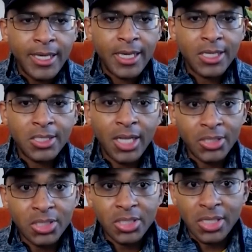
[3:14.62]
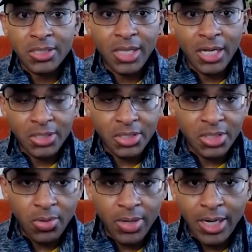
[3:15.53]
is not just
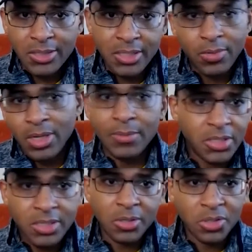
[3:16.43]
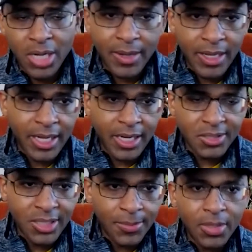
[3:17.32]
going out and say, well, I'm just going to try my hand at
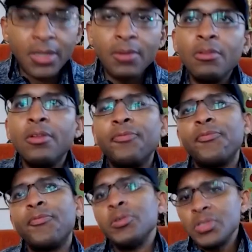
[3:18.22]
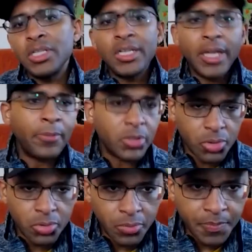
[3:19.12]
something. The first thing I would
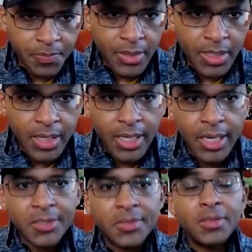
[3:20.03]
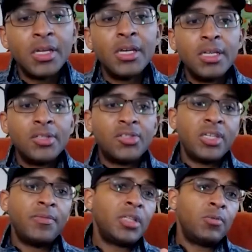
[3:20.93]
do is see
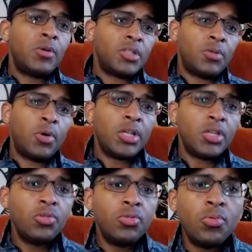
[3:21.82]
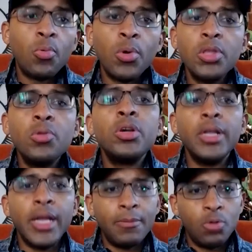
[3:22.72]
really what are you good
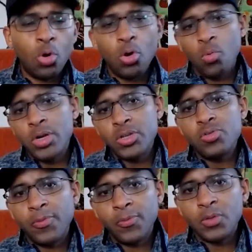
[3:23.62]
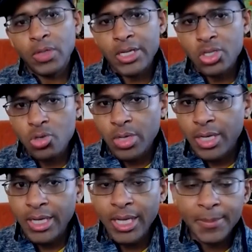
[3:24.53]
at, or what do you feel like you can
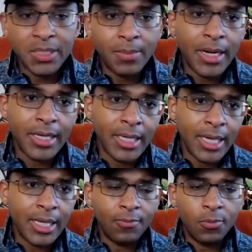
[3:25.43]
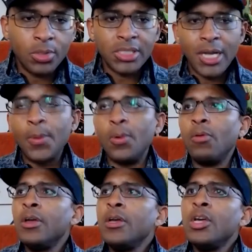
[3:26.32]
help somebody in. For example,
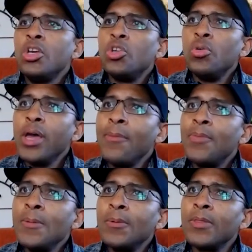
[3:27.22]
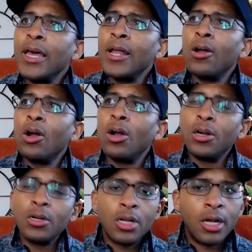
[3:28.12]
you have people that
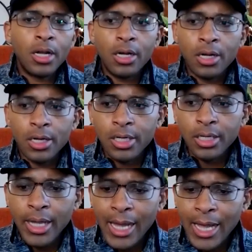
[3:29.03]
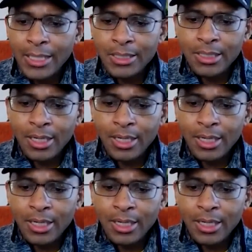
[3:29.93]
are good at